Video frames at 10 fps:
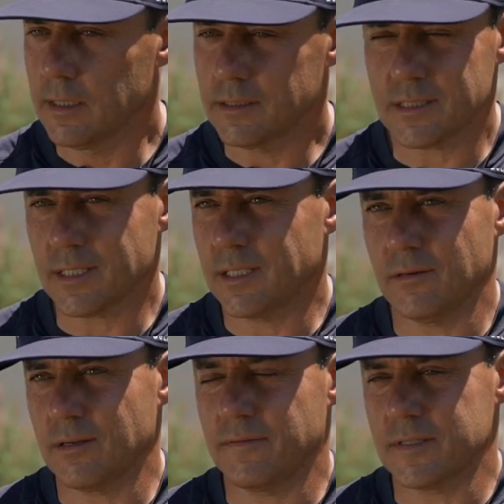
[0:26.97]
just like
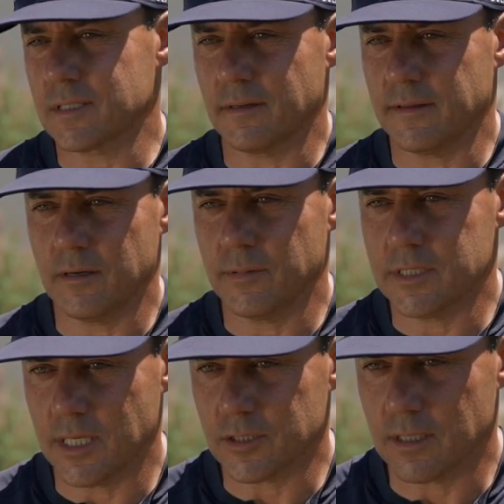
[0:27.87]
you're at a physical therapy
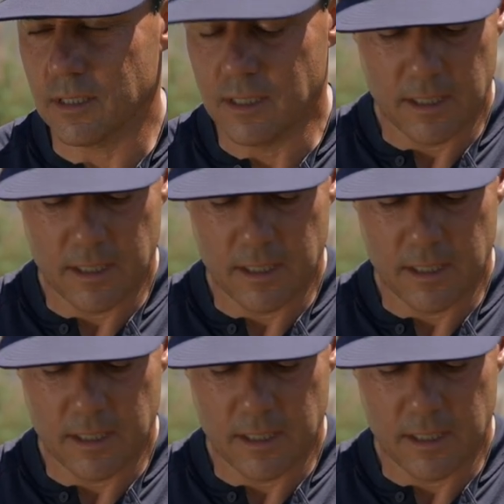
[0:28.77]
session.